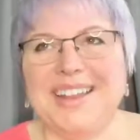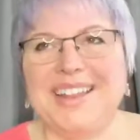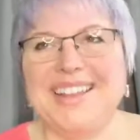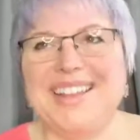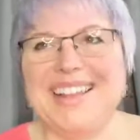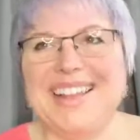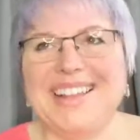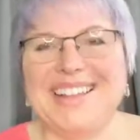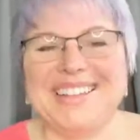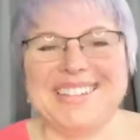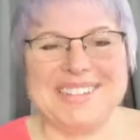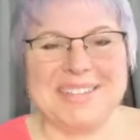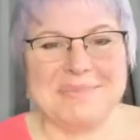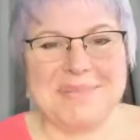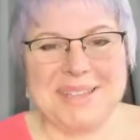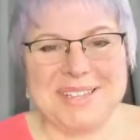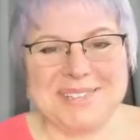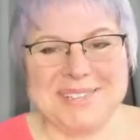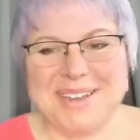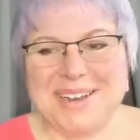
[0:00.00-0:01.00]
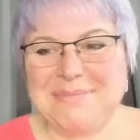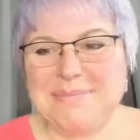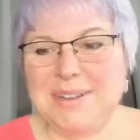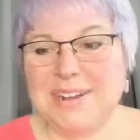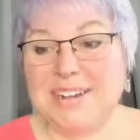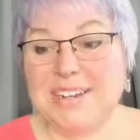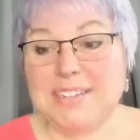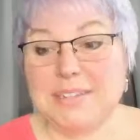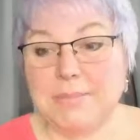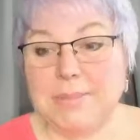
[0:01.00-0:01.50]
and I guess the best way to put
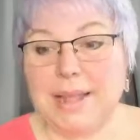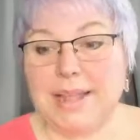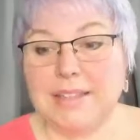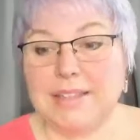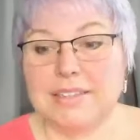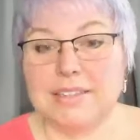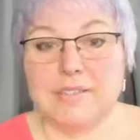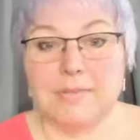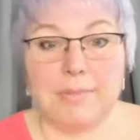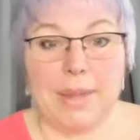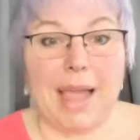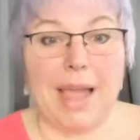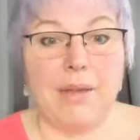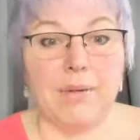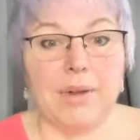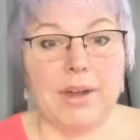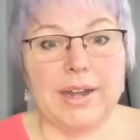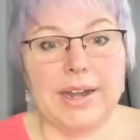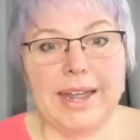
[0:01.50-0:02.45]
it is a balance of power.